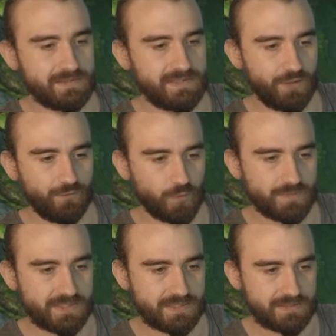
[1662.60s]

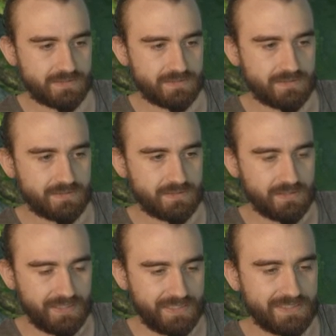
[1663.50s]
Neoforms.
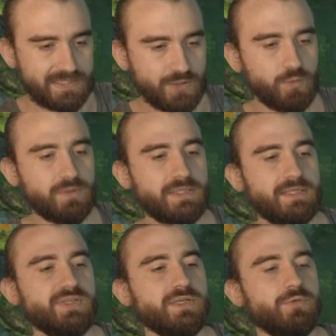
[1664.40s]
Into
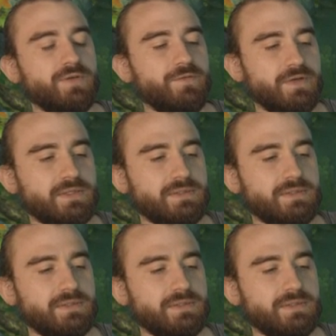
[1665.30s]
Risen Wreath.